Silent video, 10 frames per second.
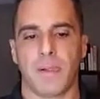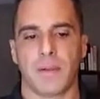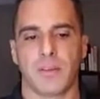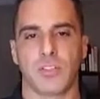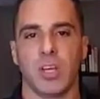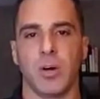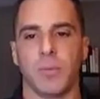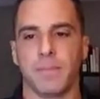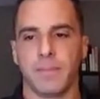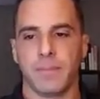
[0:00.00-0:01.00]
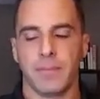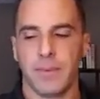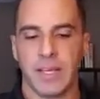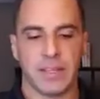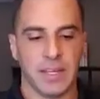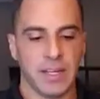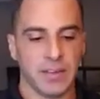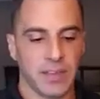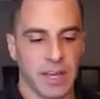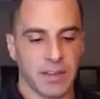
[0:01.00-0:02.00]
So at the end
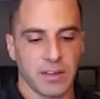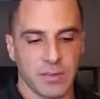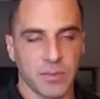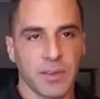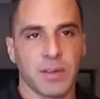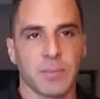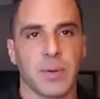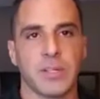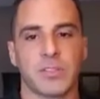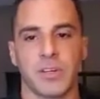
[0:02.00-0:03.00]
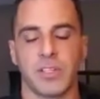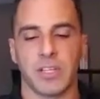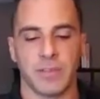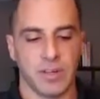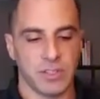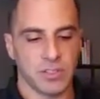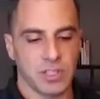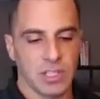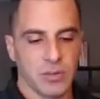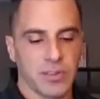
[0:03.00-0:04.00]
of that, on page 37, it's just
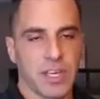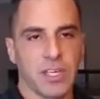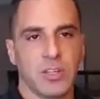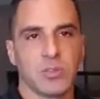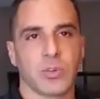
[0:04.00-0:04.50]
a little thank you.